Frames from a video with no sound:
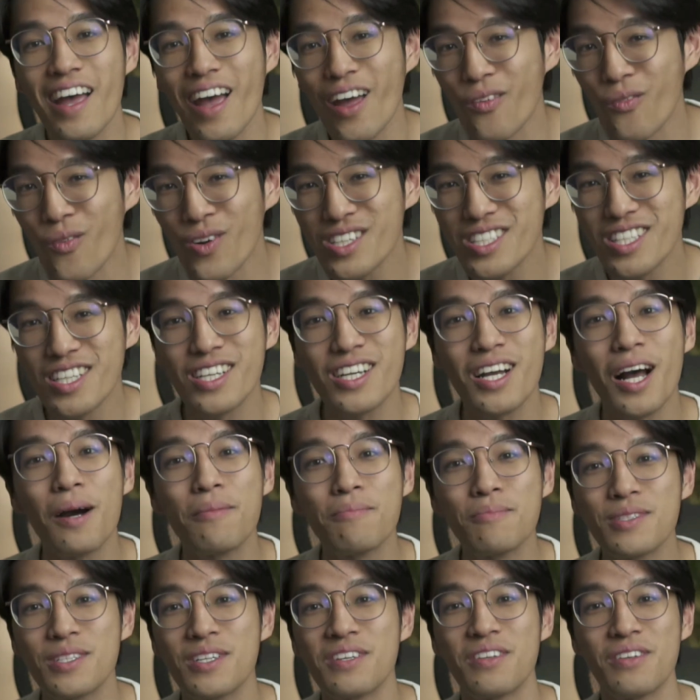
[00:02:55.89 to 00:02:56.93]
And once it
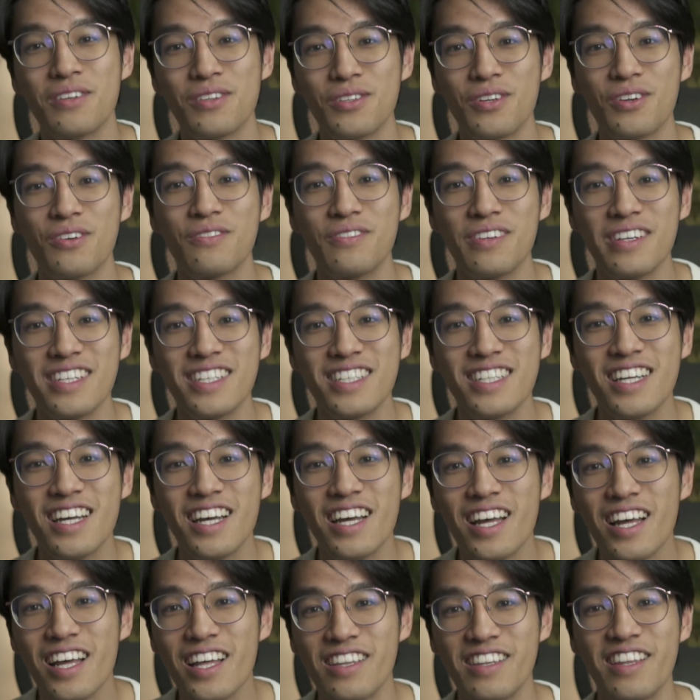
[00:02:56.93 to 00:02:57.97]
comes to the surface,
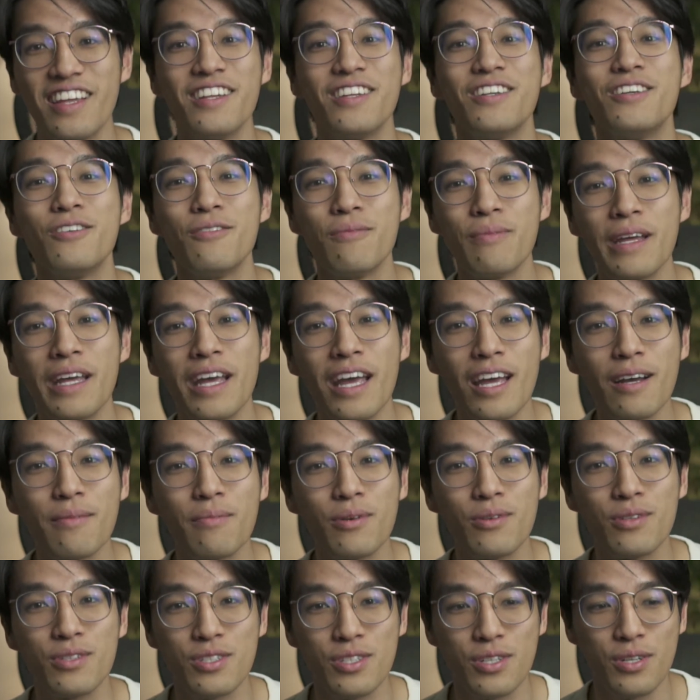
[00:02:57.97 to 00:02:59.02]
then you'll be
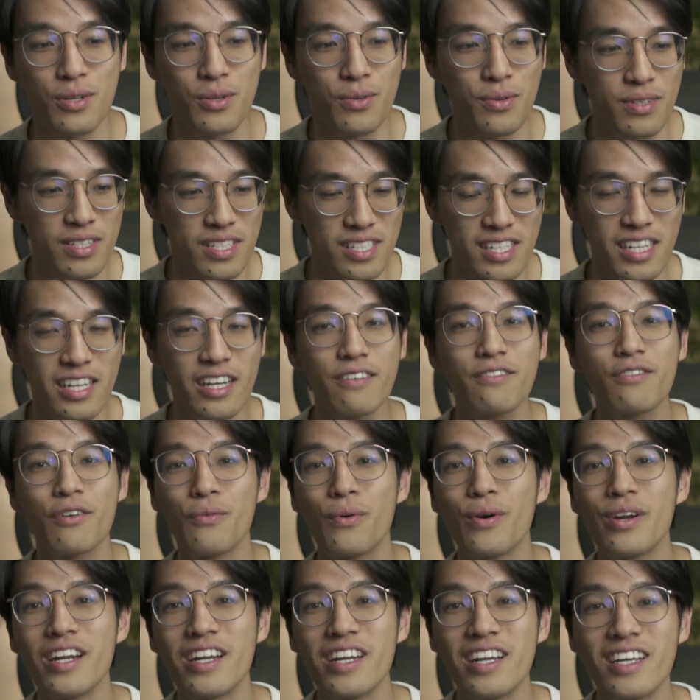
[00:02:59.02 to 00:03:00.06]
able to see it for
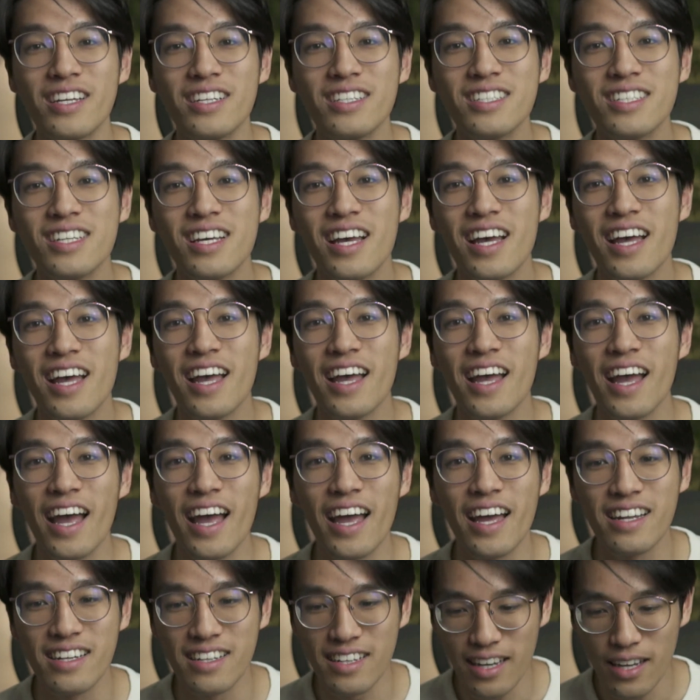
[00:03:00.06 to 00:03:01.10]
what it is,
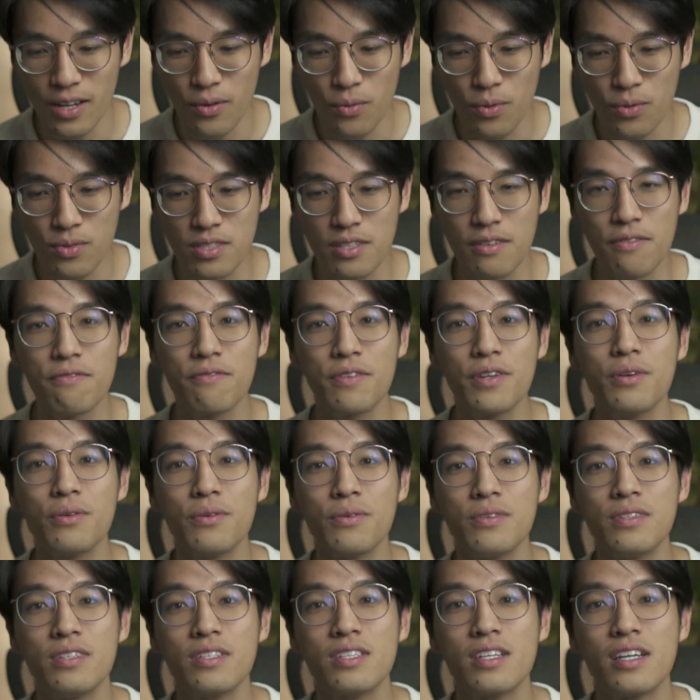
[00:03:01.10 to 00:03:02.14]
and it will
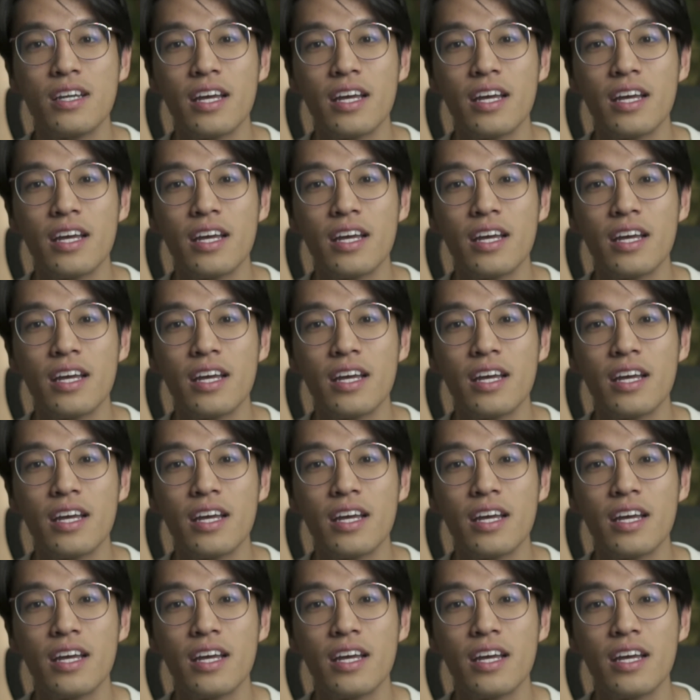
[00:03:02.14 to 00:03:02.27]
diffuse